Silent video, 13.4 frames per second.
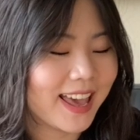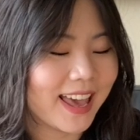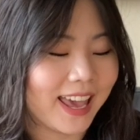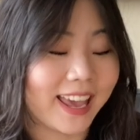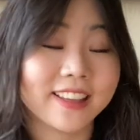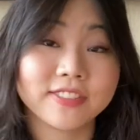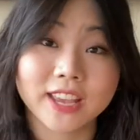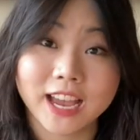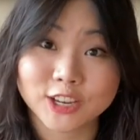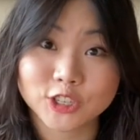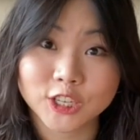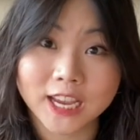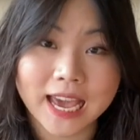And they
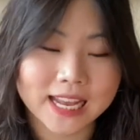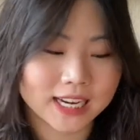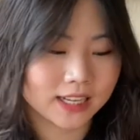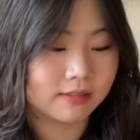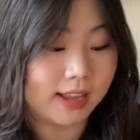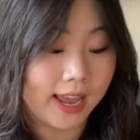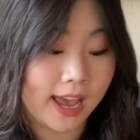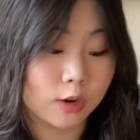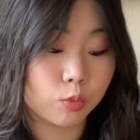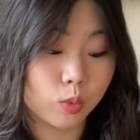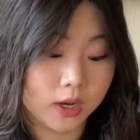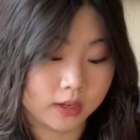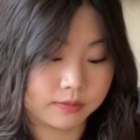actually had it. They had
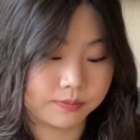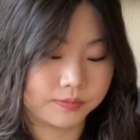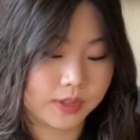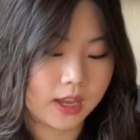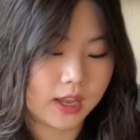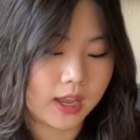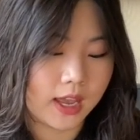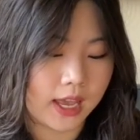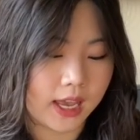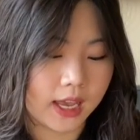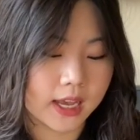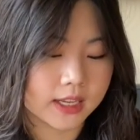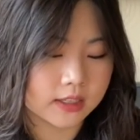one.
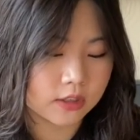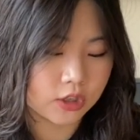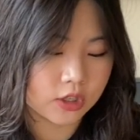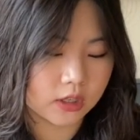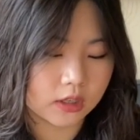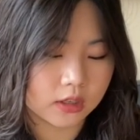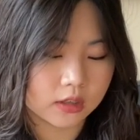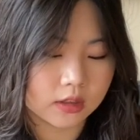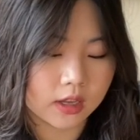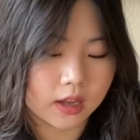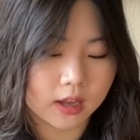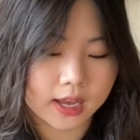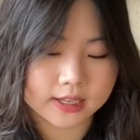And
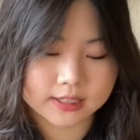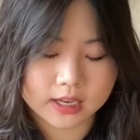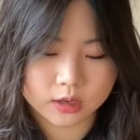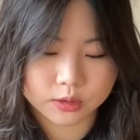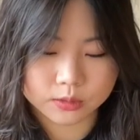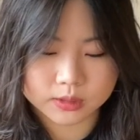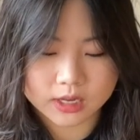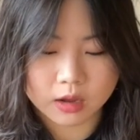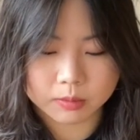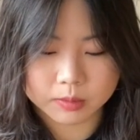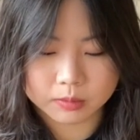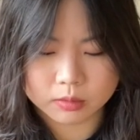the SA who was helping me